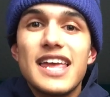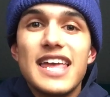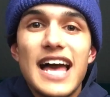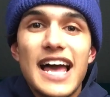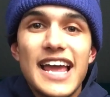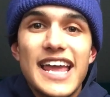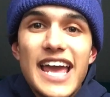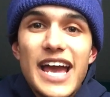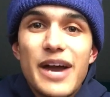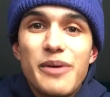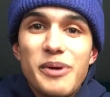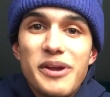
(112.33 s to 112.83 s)

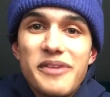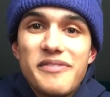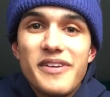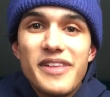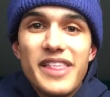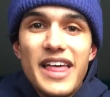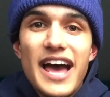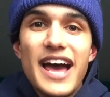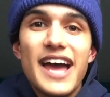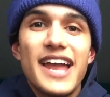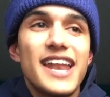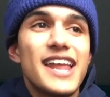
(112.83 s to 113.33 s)
I can't wait for
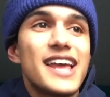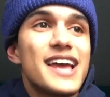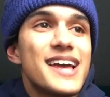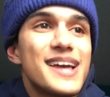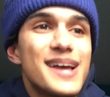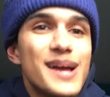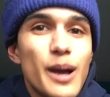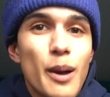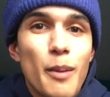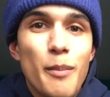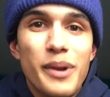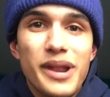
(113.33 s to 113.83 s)
that.
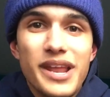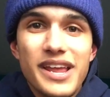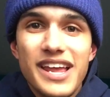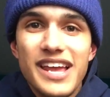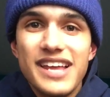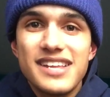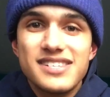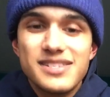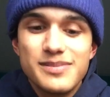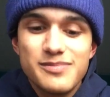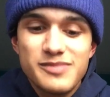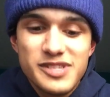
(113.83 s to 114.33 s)
I'm gonna
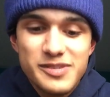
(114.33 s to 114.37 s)
get some